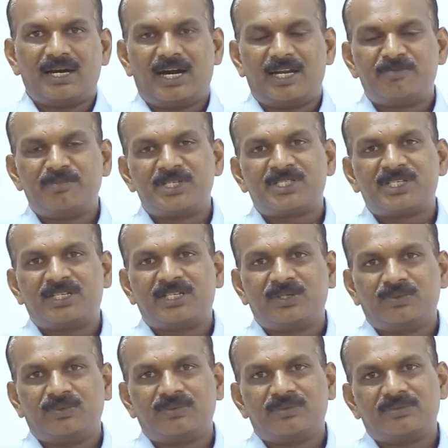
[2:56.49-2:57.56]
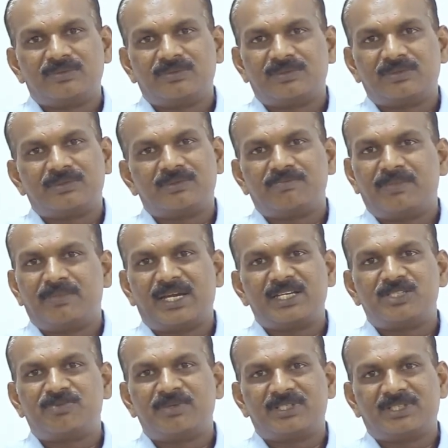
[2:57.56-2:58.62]
administrative
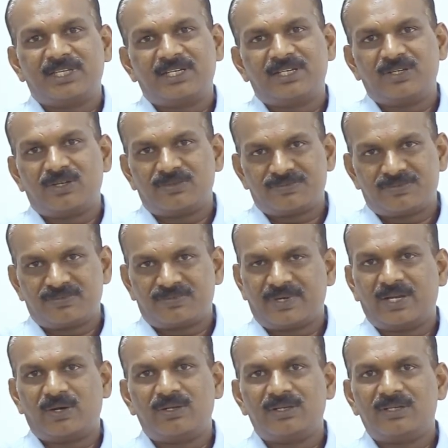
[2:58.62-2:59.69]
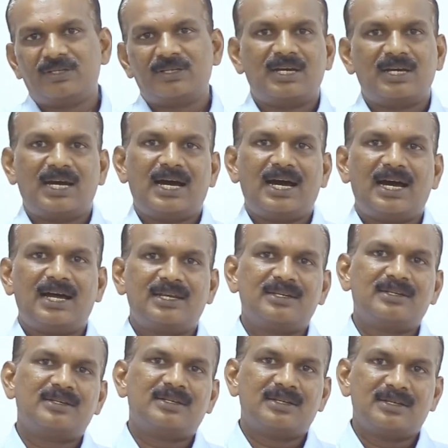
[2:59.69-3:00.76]
management theory of Fayol and